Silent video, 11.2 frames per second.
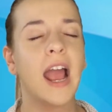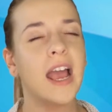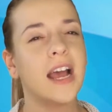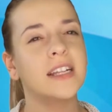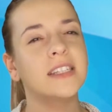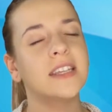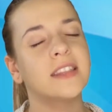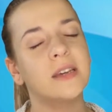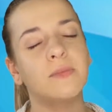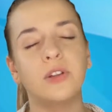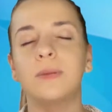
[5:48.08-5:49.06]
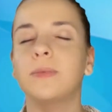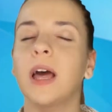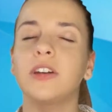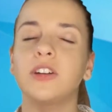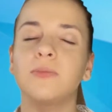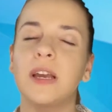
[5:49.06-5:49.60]
and the Beauty
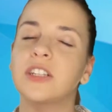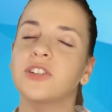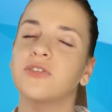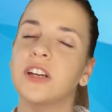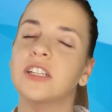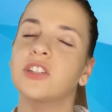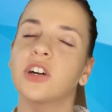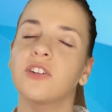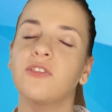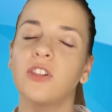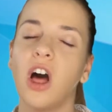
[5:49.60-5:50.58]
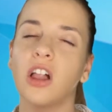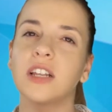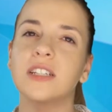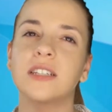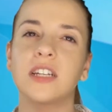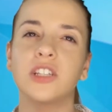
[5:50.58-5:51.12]
Blender makes your face look
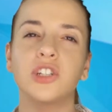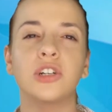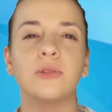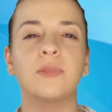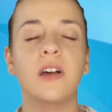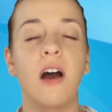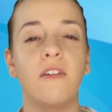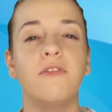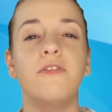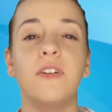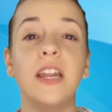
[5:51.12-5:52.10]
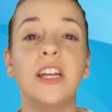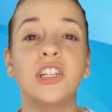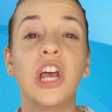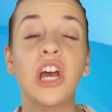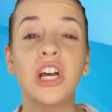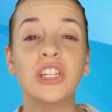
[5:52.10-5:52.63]
flawless in terms of
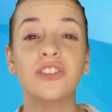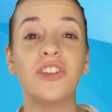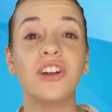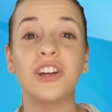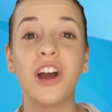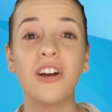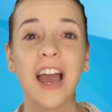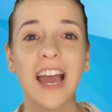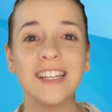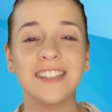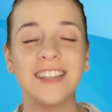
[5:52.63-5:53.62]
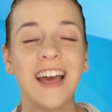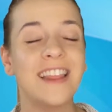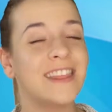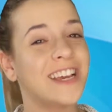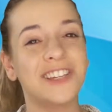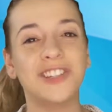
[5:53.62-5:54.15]
finish. So there you go, guys.
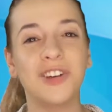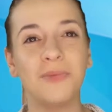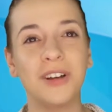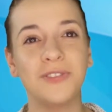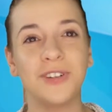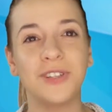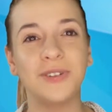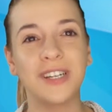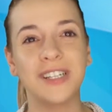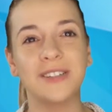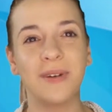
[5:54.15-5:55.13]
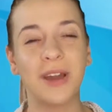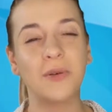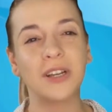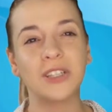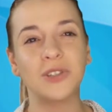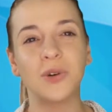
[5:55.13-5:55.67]
Thank you so much for tuning into my
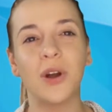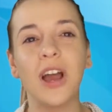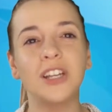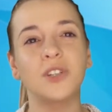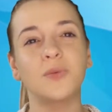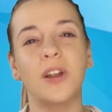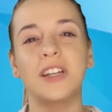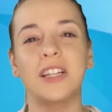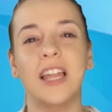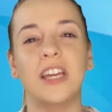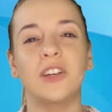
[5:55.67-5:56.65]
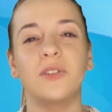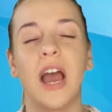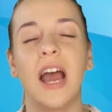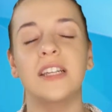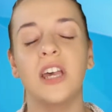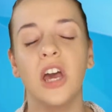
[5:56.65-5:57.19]
quick tutorial. I just wanted to let you
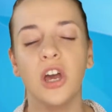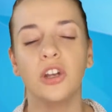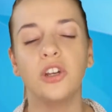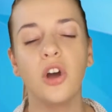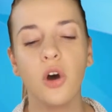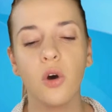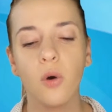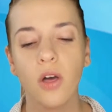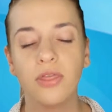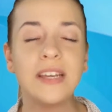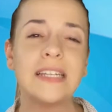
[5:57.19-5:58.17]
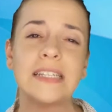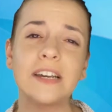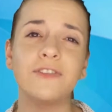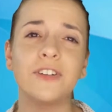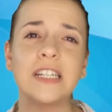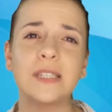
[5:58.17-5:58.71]
guys know the
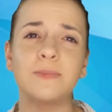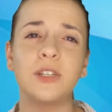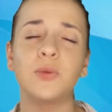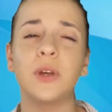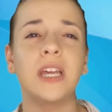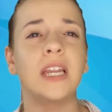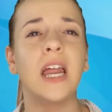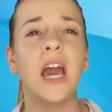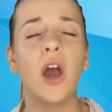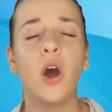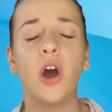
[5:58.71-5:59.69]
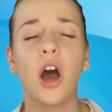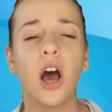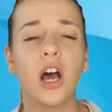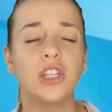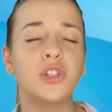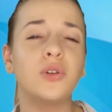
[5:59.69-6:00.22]
difference between
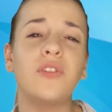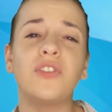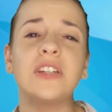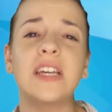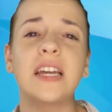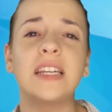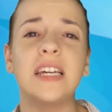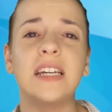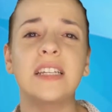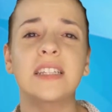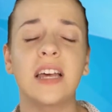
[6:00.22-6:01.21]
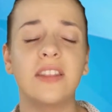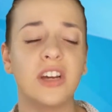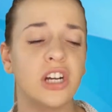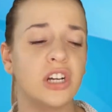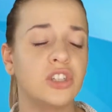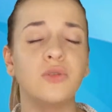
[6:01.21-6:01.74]
two different techniques.
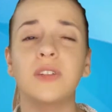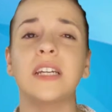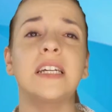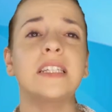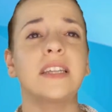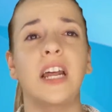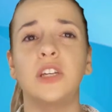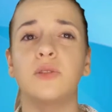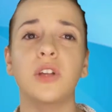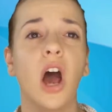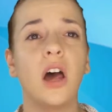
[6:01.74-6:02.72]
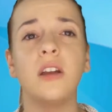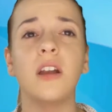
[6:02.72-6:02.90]
There are two techniques that I use on